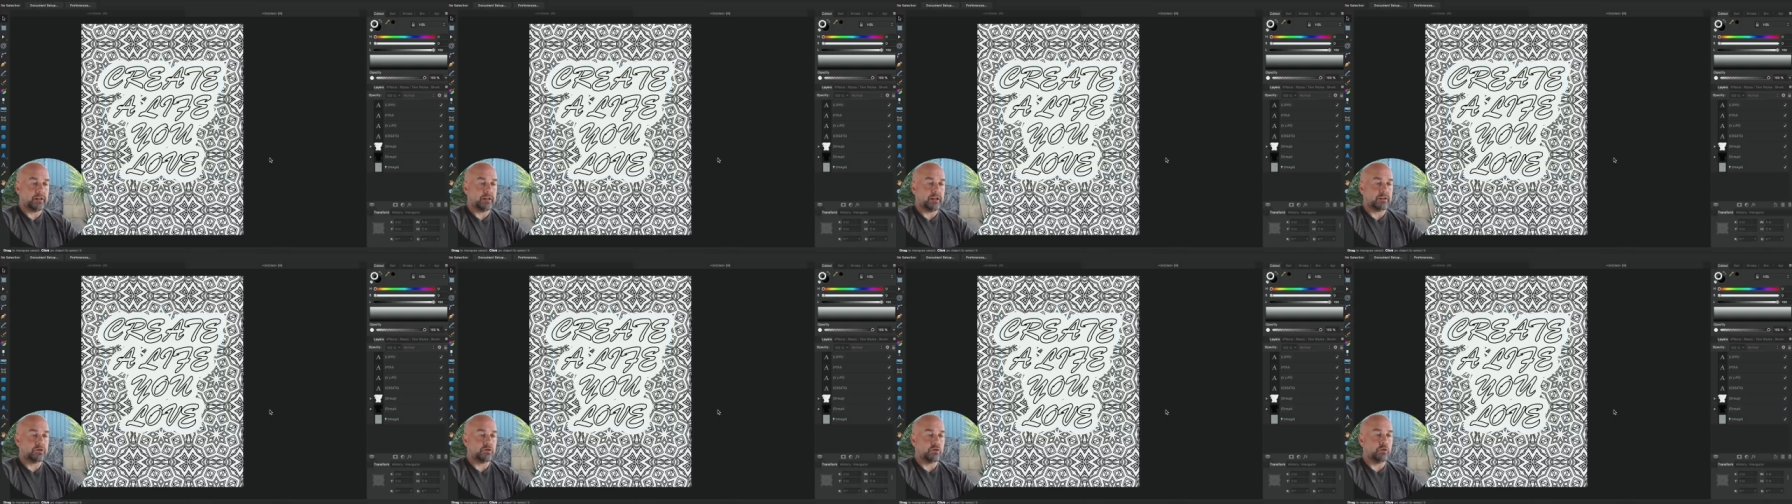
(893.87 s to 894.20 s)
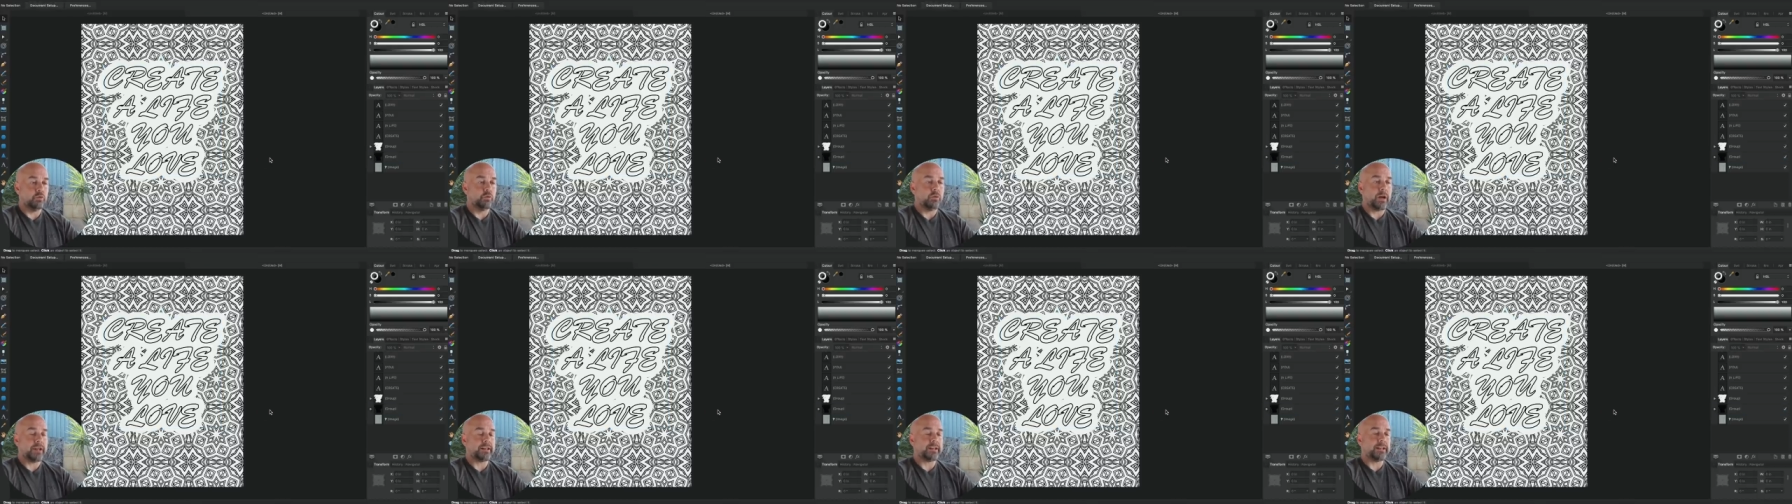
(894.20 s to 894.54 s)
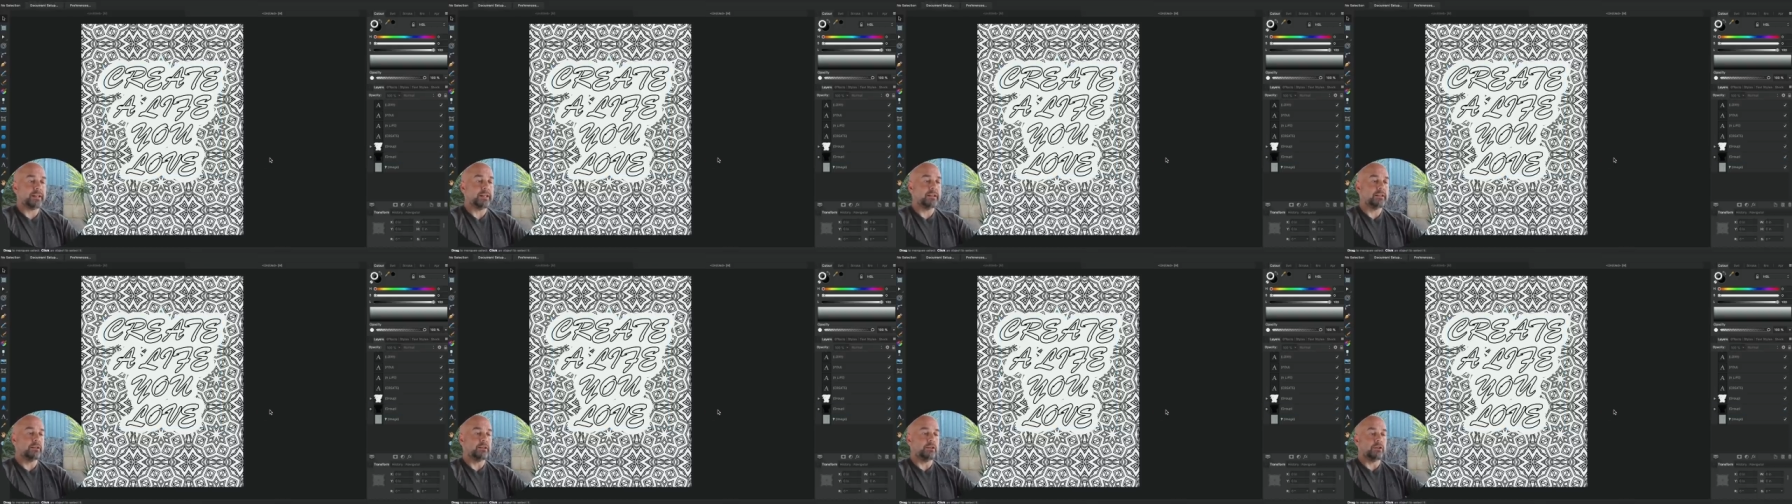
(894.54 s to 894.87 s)
that's
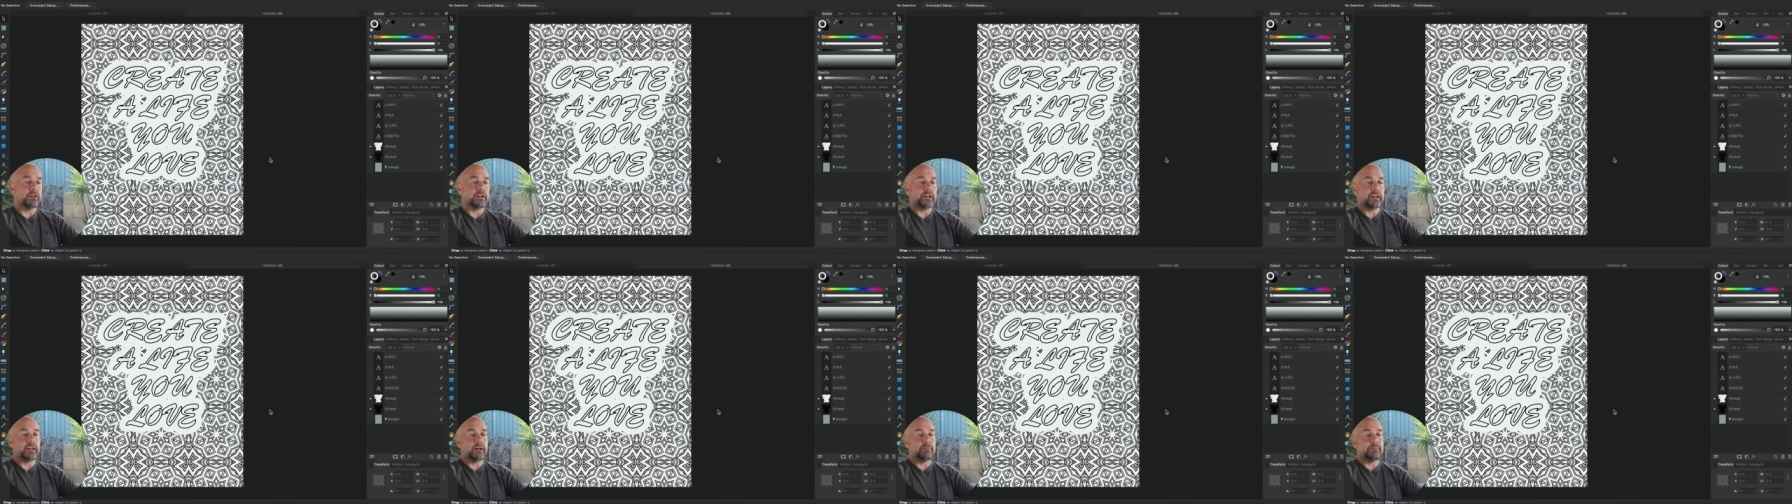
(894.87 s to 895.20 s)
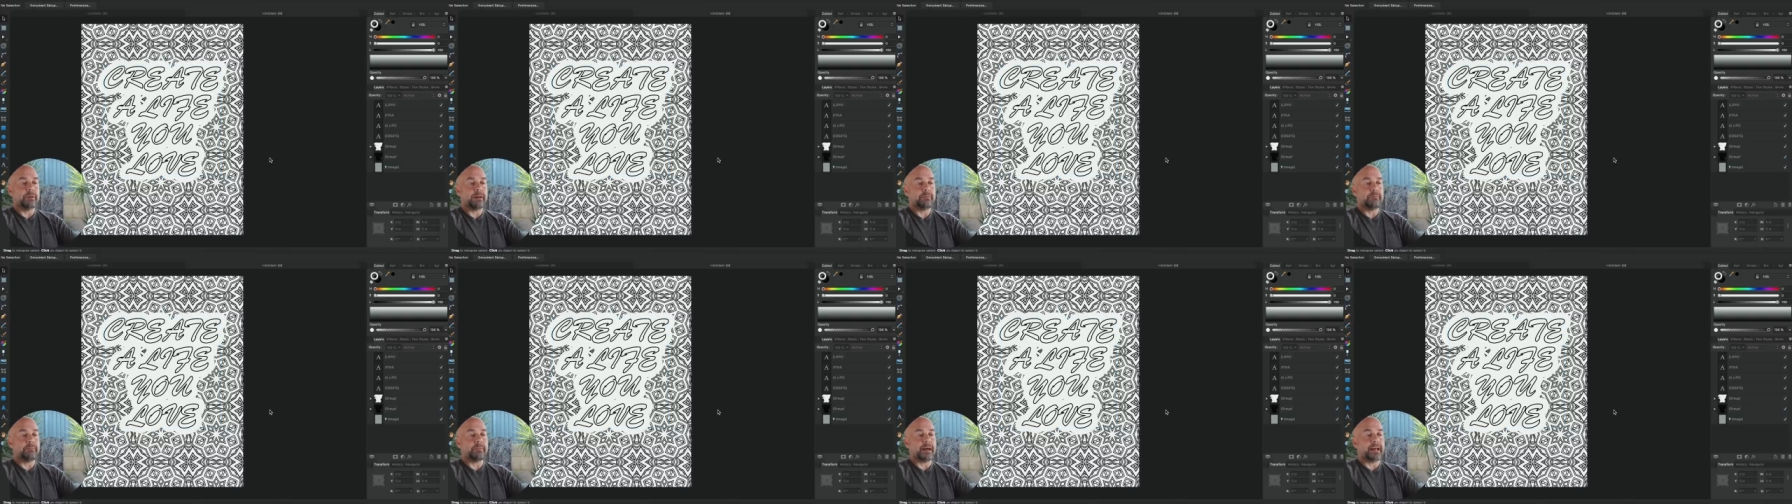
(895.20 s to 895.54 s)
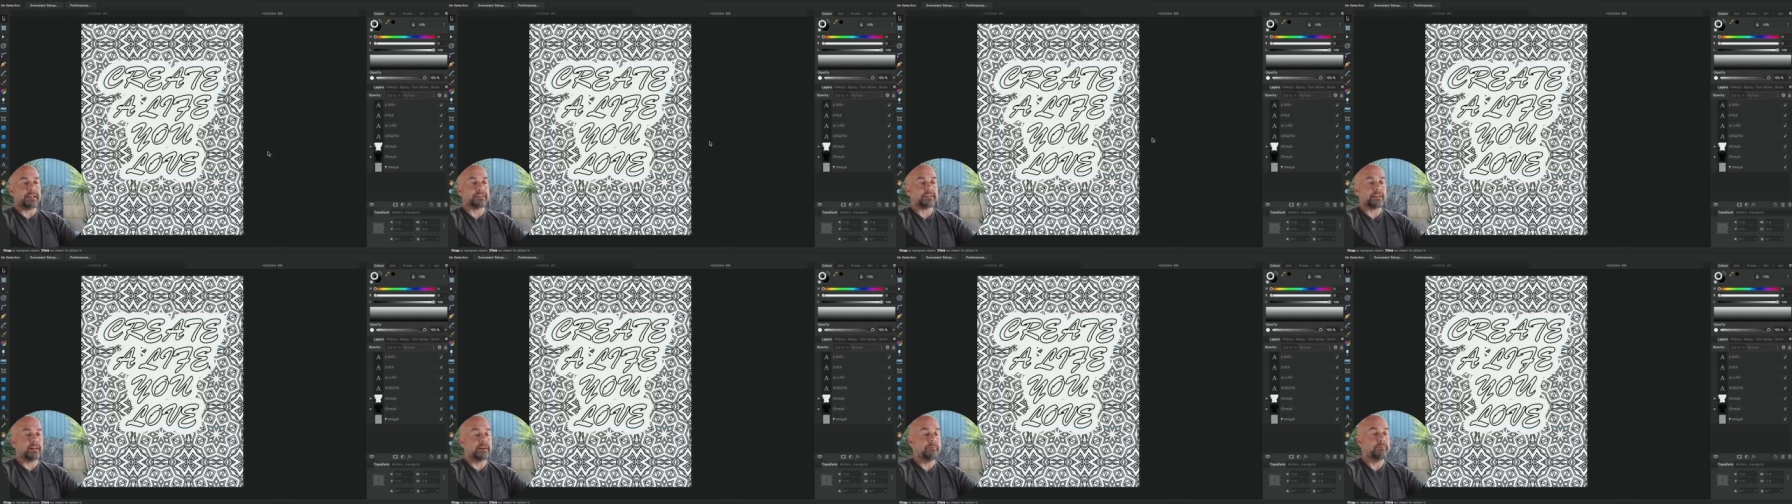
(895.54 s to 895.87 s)
already looking a bit
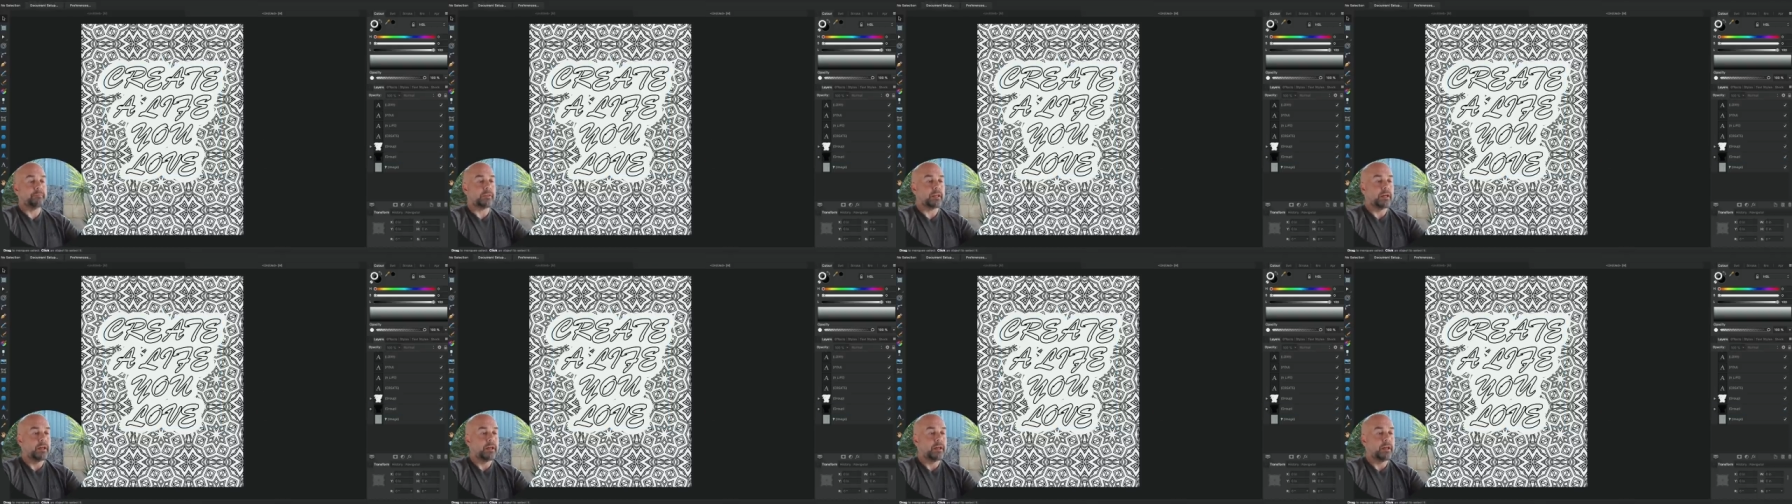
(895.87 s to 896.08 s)
better